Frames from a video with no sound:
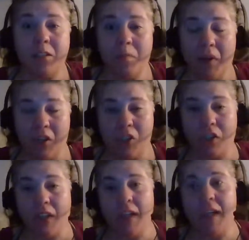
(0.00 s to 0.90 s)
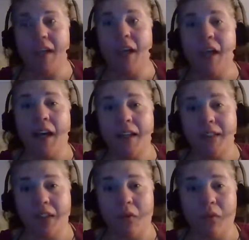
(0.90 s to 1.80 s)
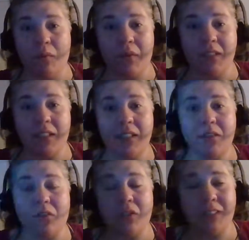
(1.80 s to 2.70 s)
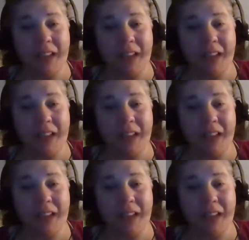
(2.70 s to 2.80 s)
especially a sewing business or a